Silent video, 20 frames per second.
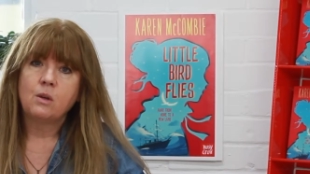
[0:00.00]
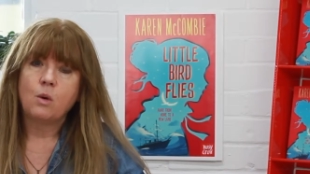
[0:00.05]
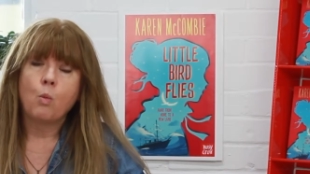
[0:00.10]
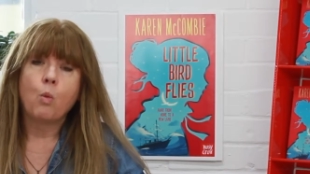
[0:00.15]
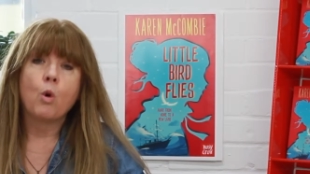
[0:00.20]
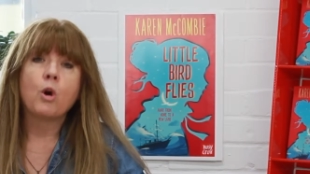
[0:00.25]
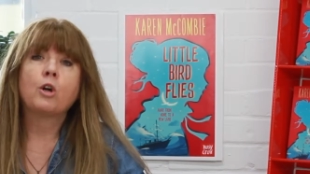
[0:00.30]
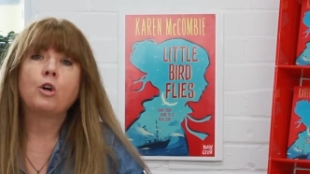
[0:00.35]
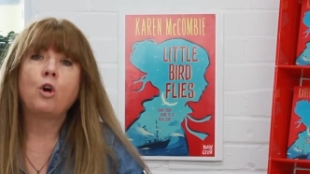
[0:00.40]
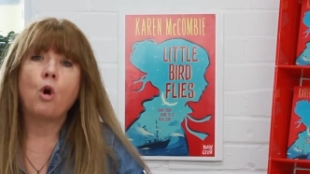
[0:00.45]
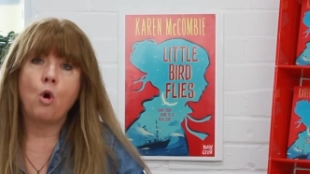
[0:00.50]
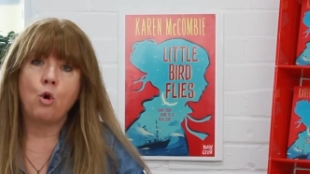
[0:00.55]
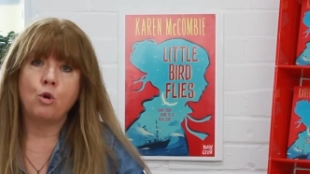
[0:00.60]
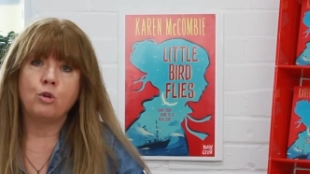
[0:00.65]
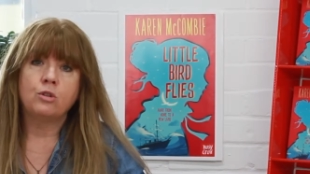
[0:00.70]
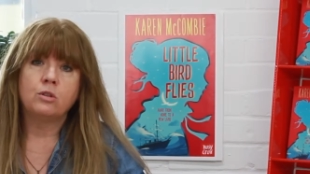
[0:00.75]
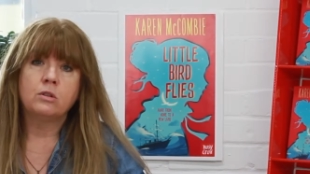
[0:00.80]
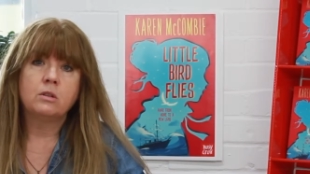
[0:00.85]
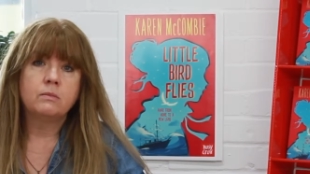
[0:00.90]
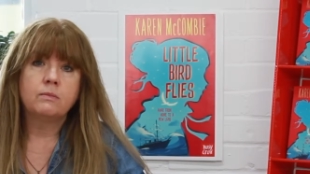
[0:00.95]
were
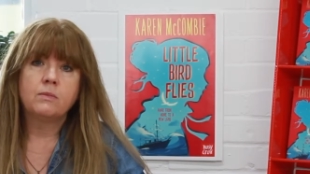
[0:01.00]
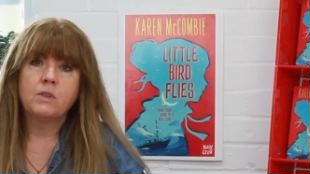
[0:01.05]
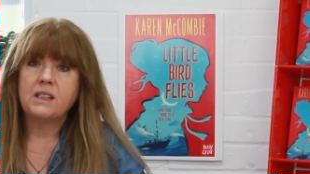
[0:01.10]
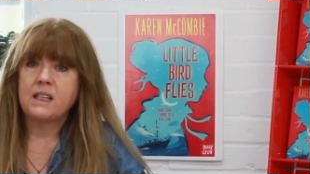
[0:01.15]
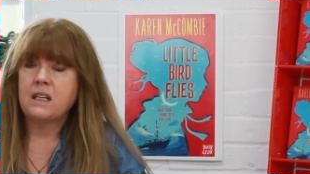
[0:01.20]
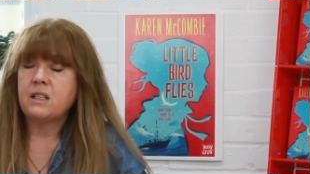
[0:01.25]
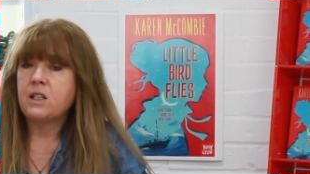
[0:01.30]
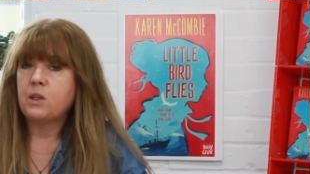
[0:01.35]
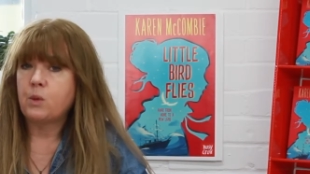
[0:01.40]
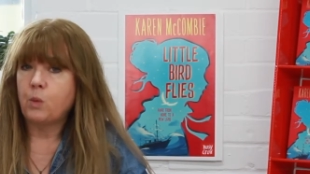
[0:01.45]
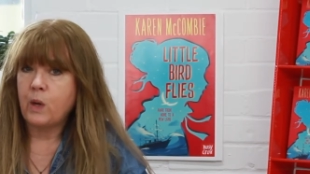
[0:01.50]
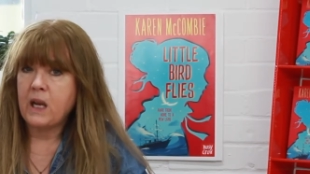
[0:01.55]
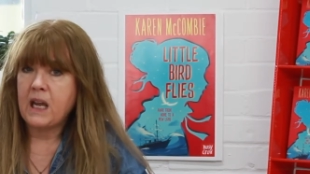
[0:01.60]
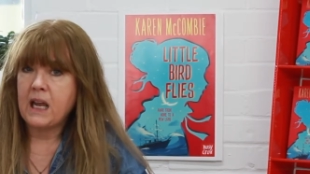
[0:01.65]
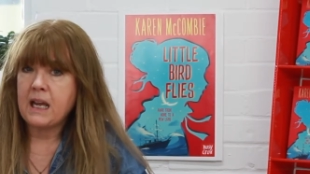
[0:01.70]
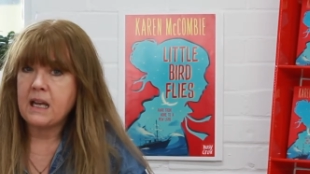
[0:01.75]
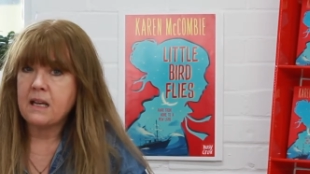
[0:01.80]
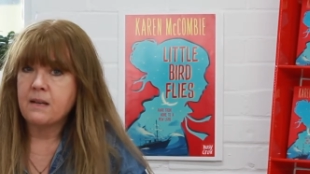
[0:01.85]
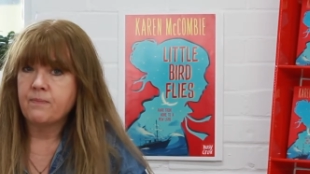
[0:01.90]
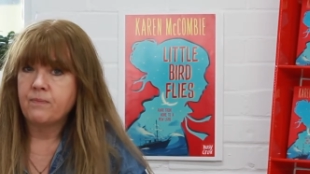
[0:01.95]
gone, sent
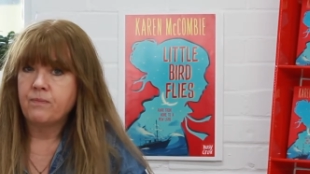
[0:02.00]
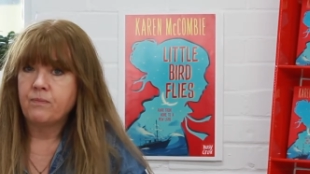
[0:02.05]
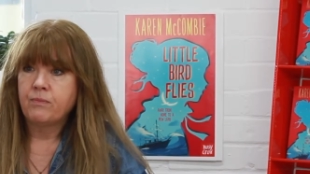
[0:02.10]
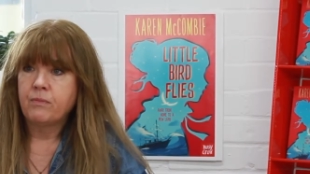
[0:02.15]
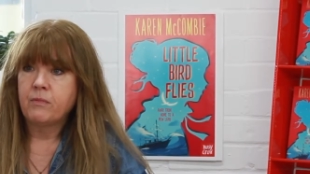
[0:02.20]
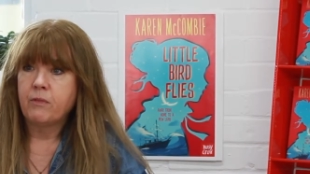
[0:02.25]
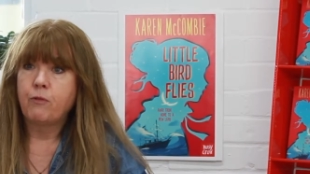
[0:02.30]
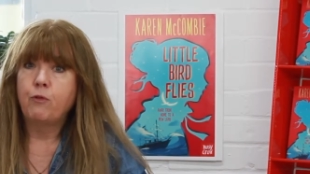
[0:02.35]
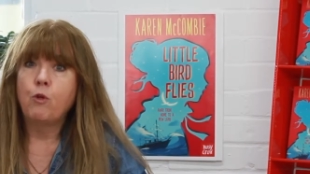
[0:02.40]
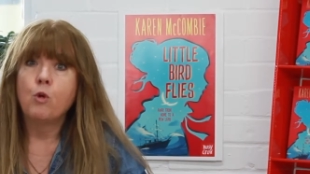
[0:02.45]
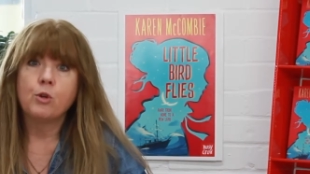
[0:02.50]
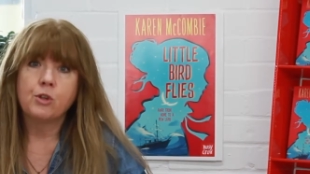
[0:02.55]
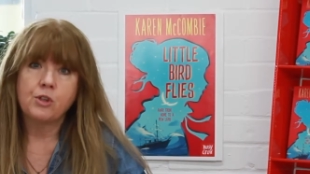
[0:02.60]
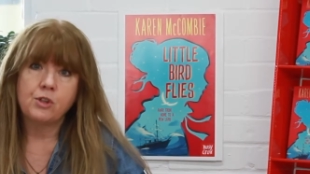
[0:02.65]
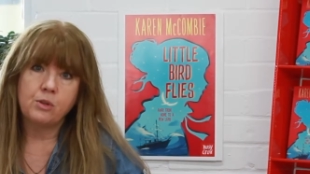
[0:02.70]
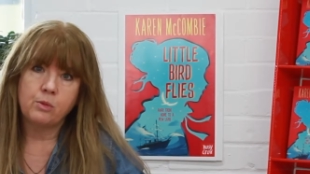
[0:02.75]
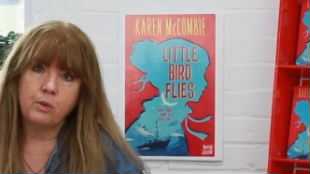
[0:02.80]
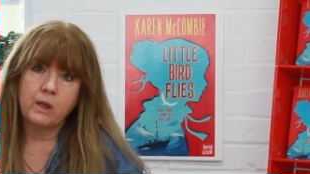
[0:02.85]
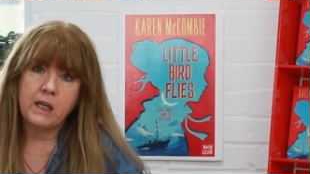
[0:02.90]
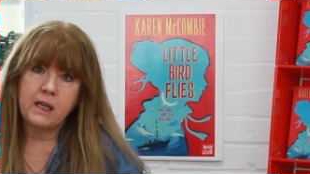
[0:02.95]
away,
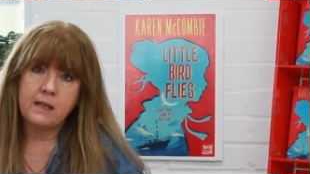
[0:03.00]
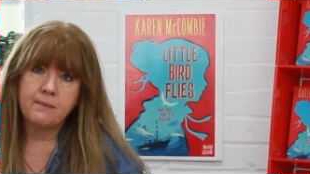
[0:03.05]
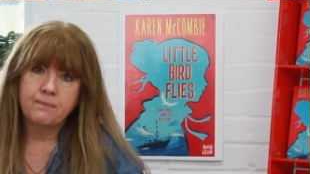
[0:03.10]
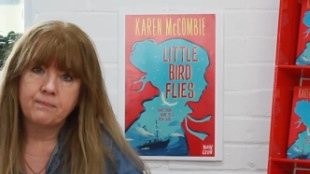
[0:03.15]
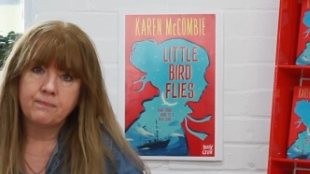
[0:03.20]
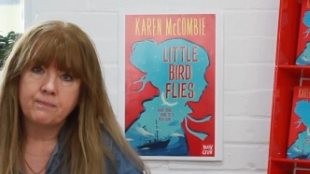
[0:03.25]
forced away,